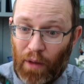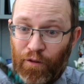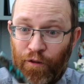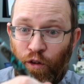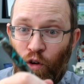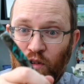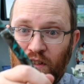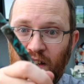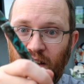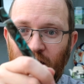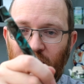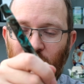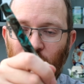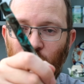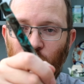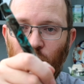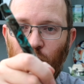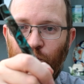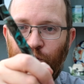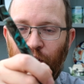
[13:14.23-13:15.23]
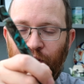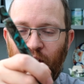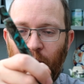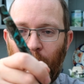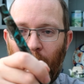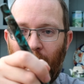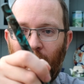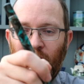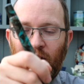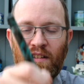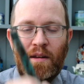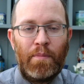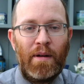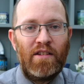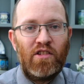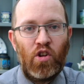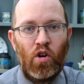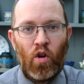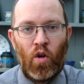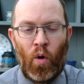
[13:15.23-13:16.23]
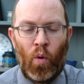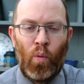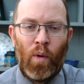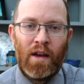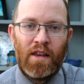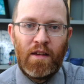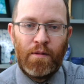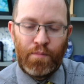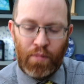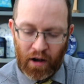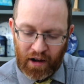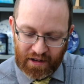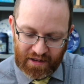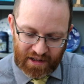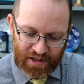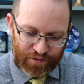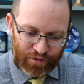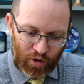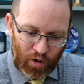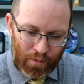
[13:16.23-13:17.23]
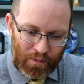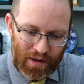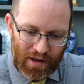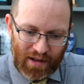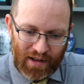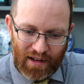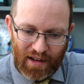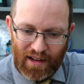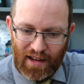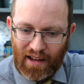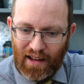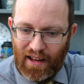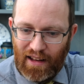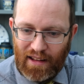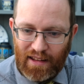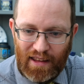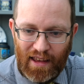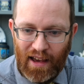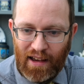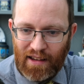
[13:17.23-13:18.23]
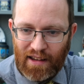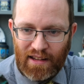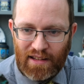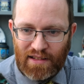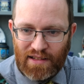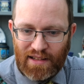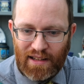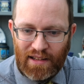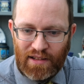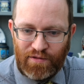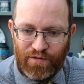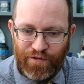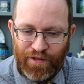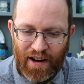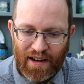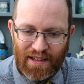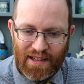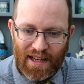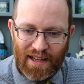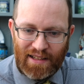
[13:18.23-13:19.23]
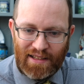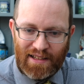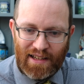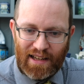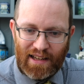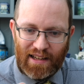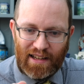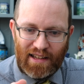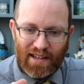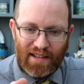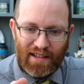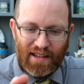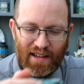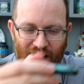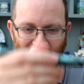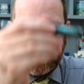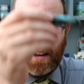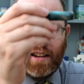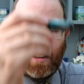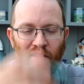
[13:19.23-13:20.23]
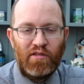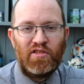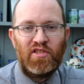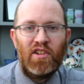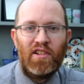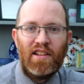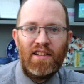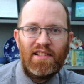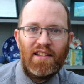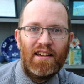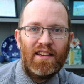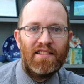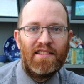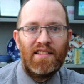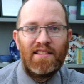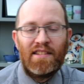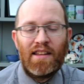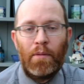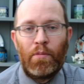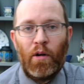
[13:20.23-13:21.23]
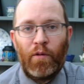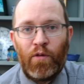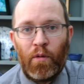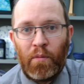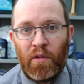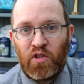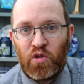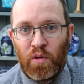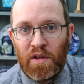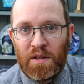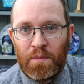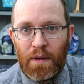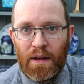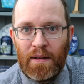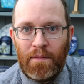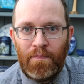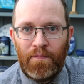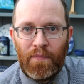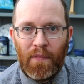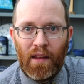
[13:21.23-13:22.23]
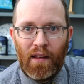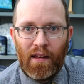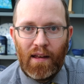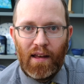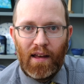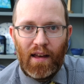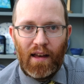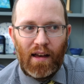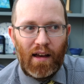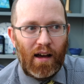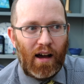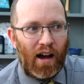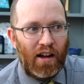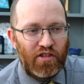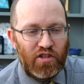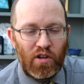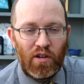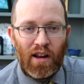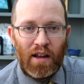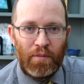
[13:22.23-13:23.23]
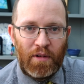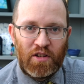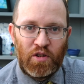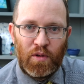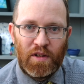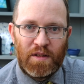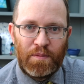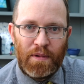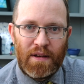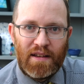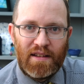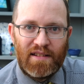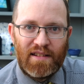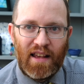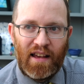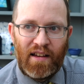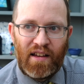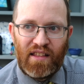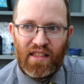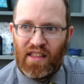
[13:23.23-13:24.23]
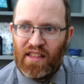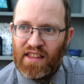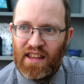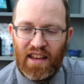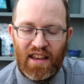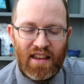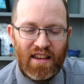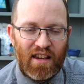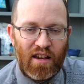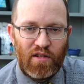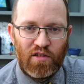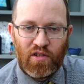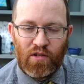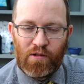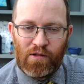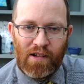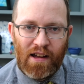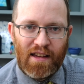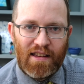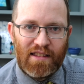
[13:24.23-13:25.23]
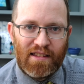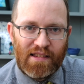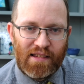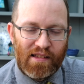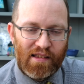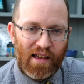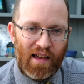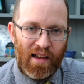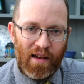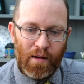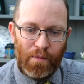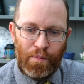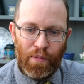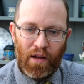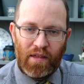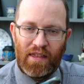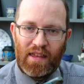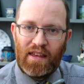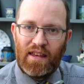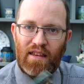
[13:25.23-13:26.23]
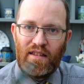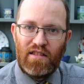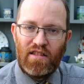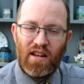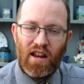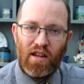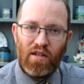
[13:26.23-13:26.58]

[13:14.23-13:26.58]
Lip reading: £40 to £50, depending on where you buy this from, yeah, it's fantastic. And I would certainly say it's a step up from a Twisby. I do like my Twisbys. The Eco's great, but the